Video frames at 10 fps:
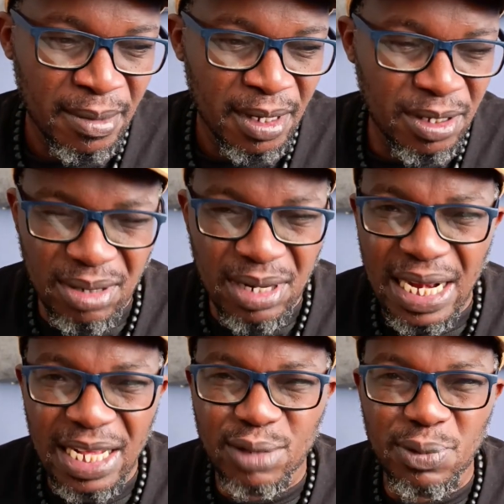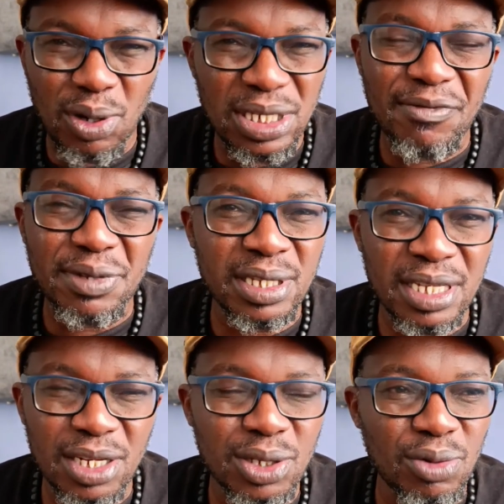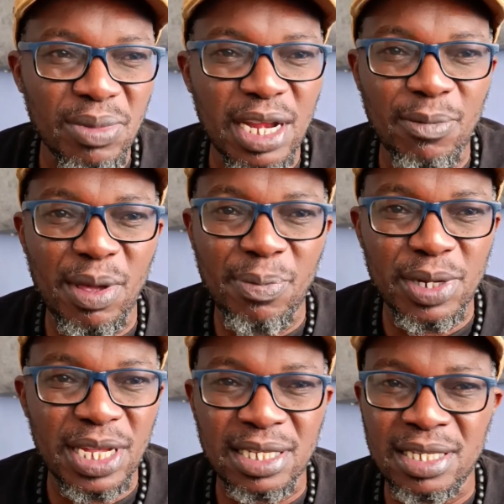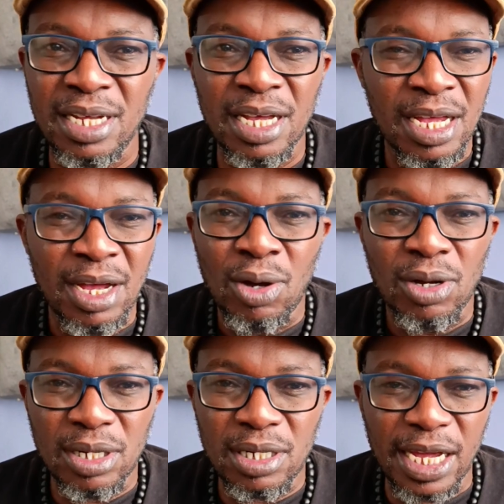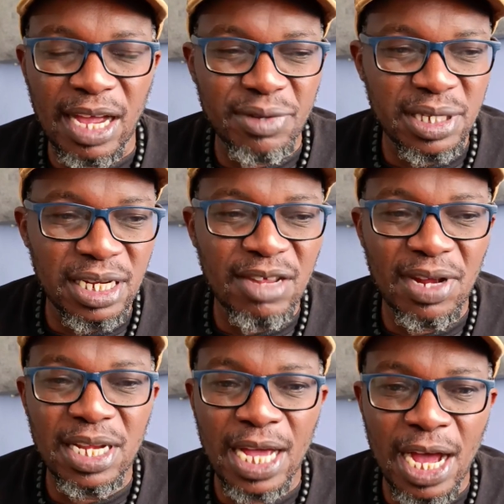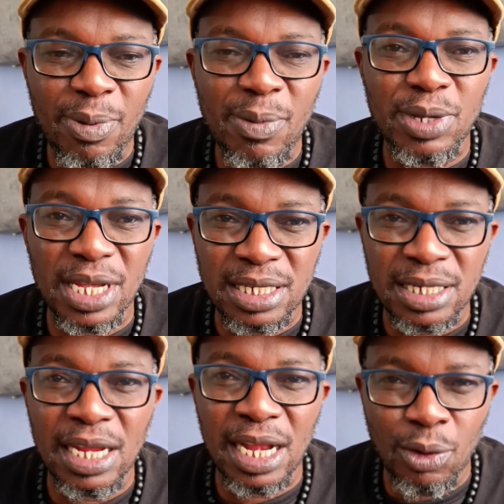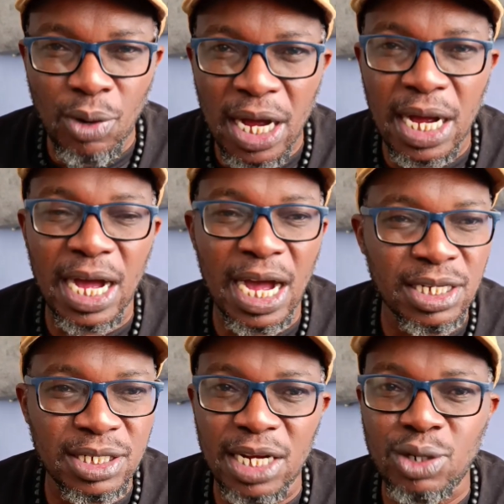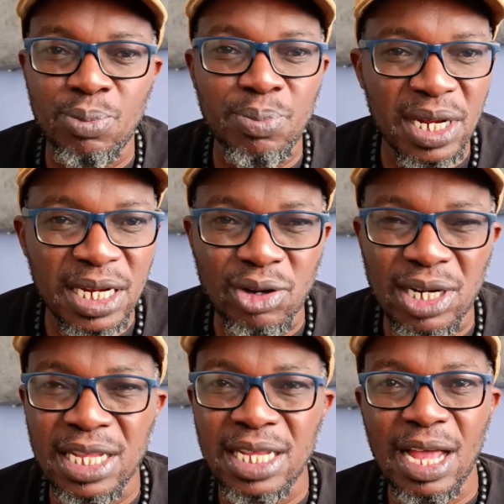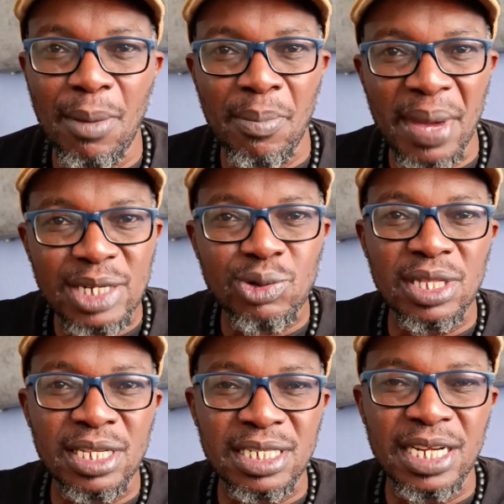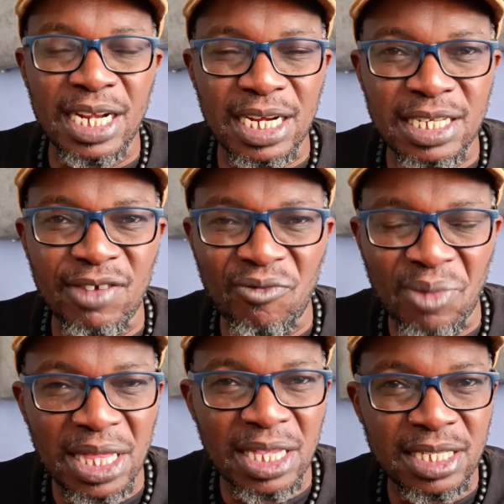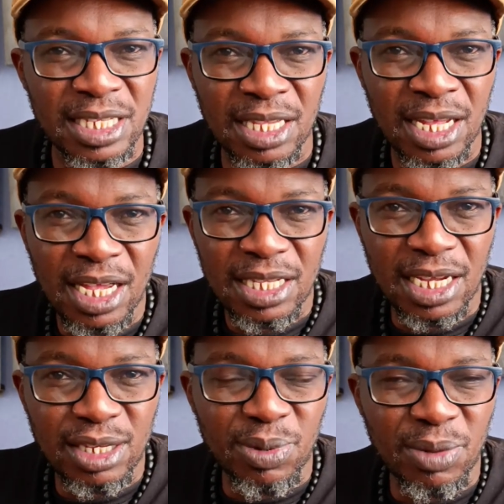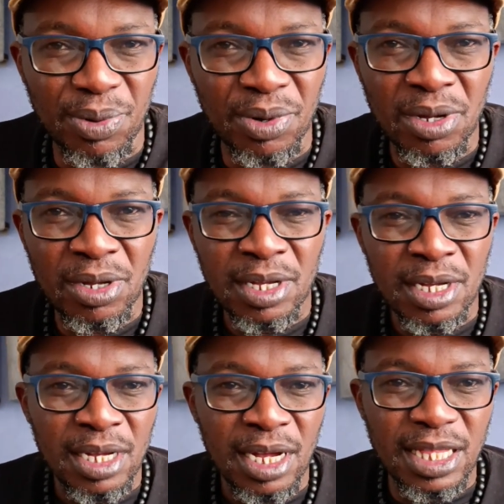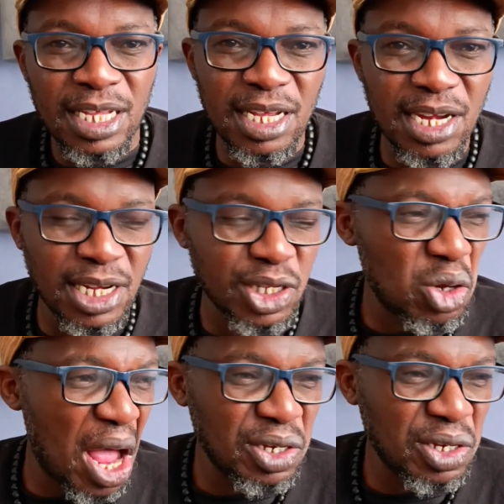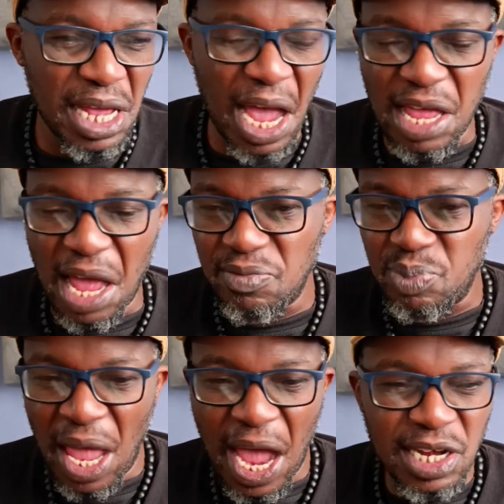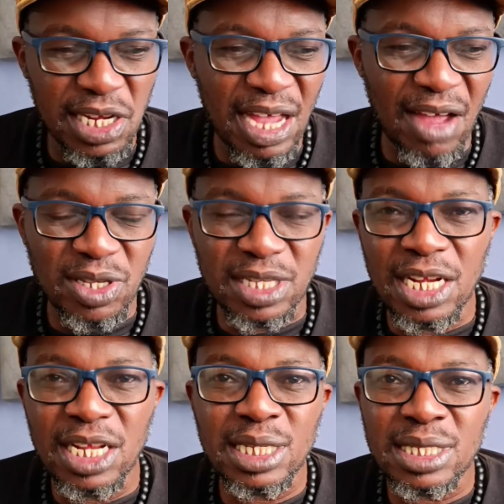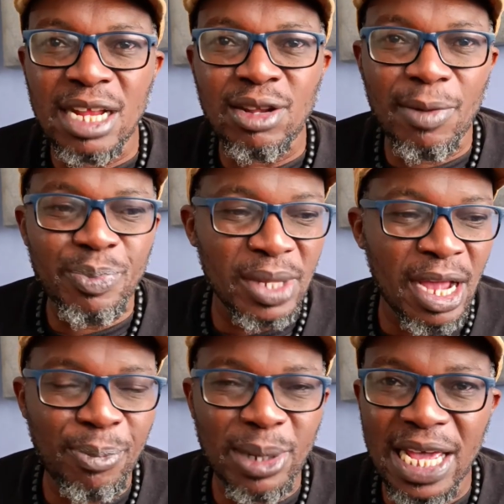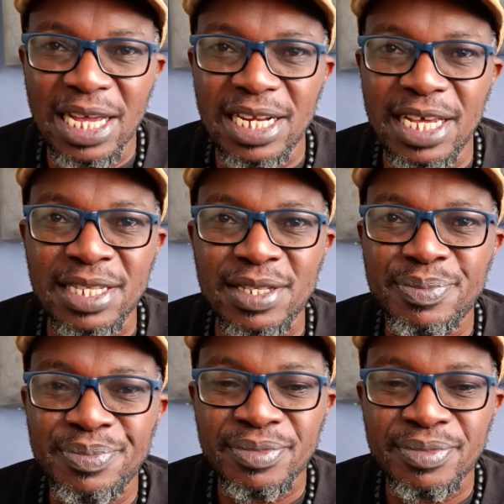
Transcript: Really, it's because I've seen so many people I've seen even young people just really work hard, try to build out, and then they are met with this narrative by these such people. And then they realize, no, actually, I deserve this. Then they start applying less.